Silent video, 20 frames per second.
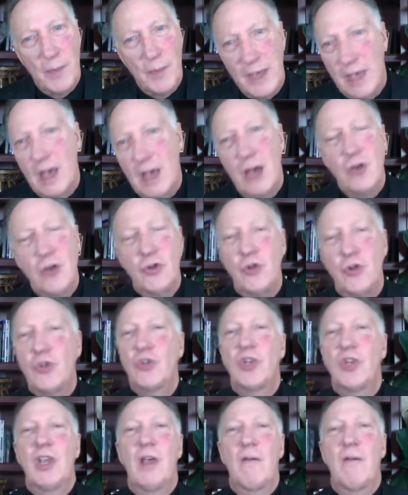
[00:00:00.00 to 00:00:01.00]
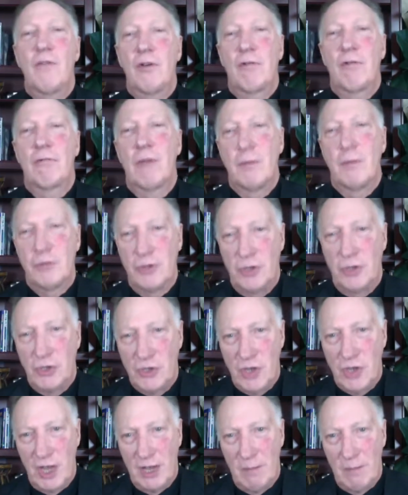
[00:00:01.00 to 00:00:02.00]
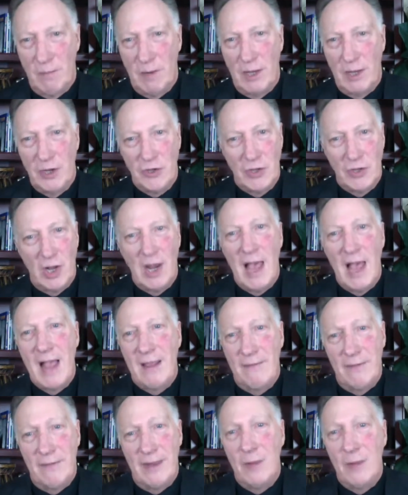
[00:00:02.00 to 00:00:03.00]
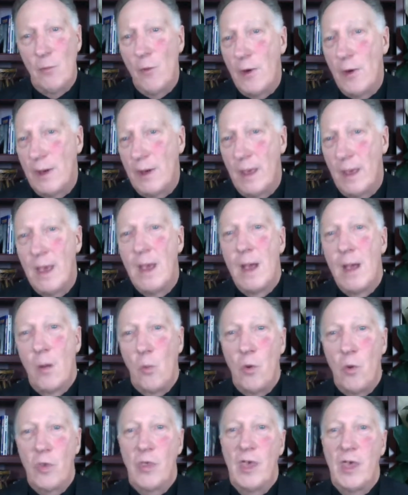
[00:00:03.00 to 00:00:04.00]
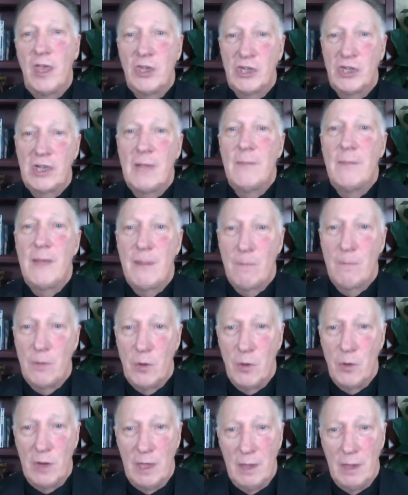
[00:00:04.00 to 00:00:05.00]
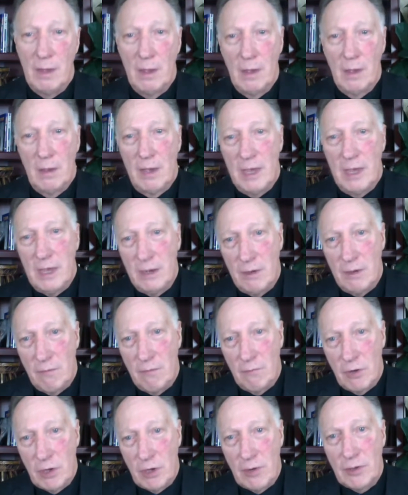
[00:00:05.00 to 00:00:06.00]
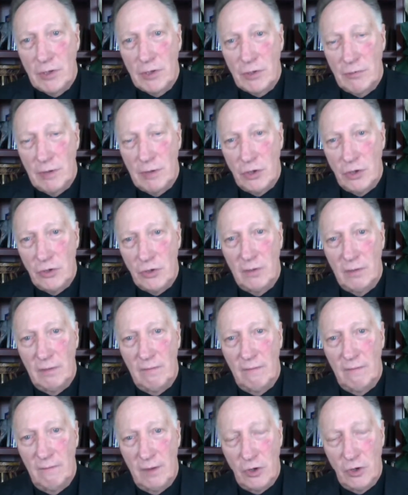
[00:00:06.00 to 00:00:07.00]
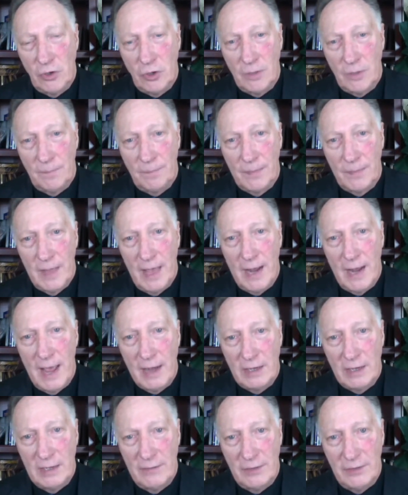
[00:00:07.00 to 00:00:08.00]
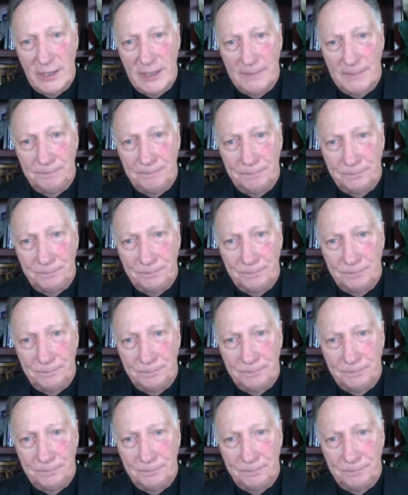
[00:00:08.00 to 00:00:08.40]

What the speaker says: because you see of the corruption that's taken place, the lack of anyone with a sleeping beauty, Eden restoration vision and activity.